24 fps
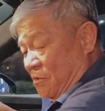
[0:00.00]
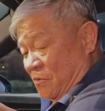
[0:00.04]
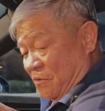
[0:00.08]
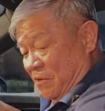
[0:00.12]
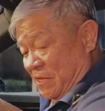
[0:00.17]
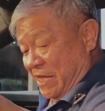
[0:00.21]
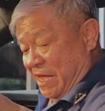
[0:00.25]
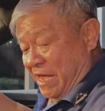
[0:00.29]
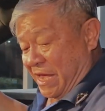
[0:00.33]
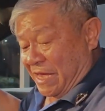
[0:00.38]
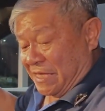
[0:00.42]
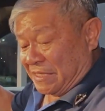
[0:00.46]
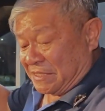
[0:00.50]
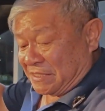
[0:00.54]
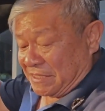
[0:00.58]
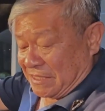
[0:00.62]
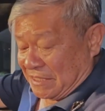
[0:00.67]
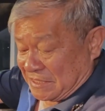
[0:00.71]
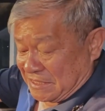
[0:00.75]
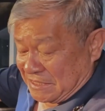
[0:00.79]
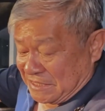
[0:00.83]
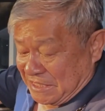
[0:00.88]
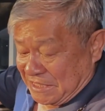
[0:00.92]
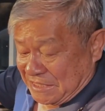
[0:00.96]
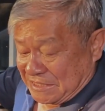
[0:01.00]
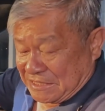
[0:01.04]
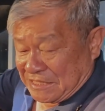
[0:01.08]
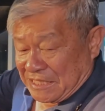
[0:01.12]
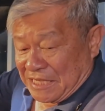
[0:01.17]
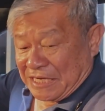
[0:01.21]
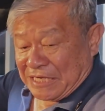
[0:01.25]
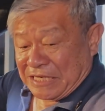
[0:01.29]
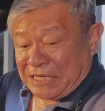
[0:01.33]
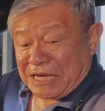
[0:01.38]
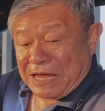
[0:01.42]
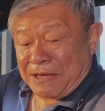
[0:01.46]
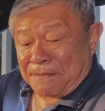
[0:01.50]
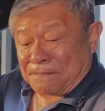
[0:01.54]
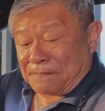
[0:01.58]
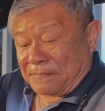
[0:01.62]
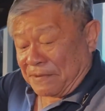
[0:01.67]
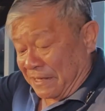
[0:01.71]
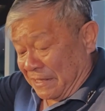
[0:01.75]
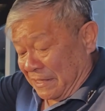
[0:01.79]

Yes, the seats are Napa